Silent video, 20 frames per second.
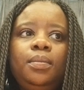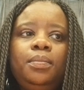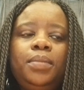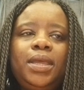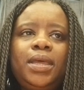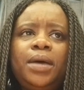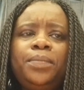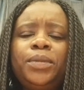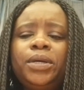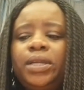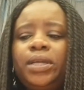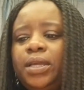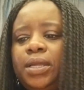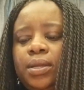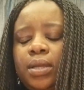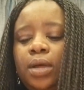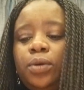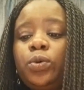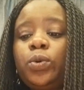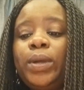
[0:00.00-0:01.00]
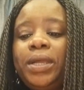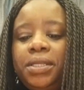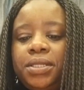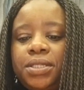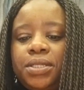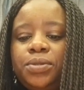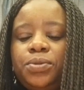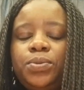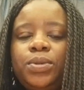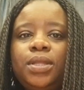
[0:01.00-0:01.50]
become
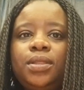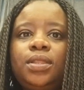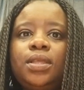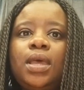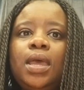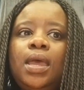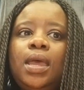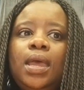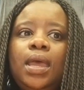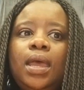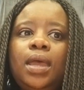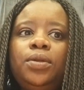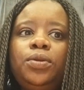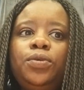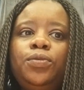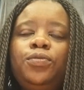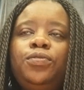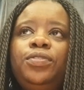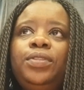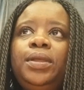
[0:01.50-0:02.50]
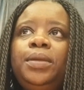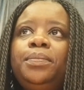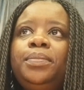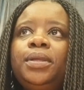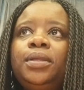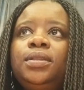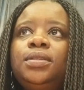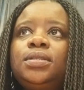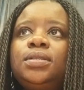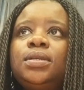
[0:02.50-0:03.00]
acquainted with and hopefully
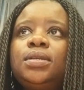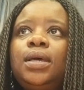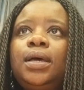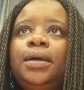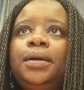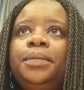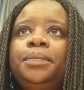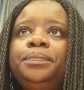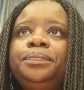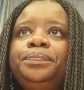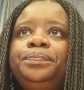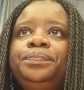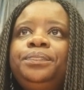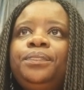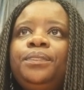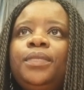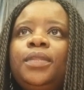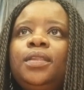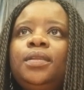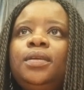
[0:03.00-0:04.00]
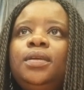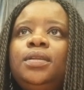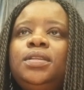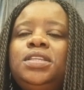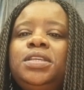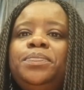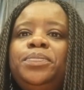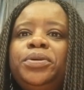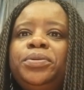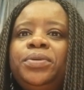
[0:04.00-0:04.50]
build
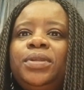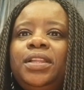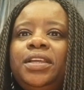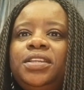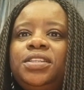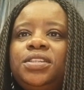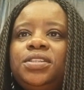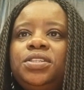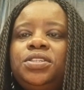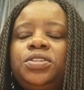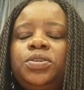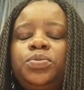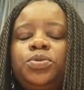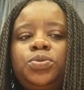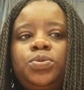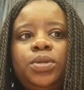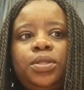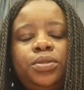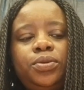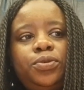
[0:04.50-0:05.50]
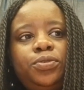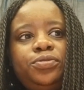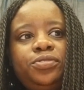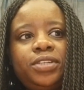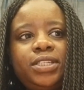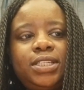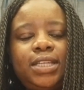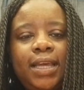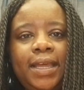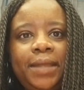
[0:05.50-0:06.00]
deeper relationships with
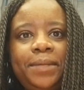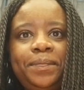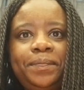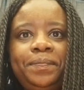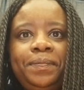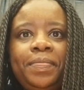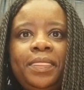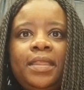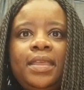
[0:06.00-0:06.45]
over time.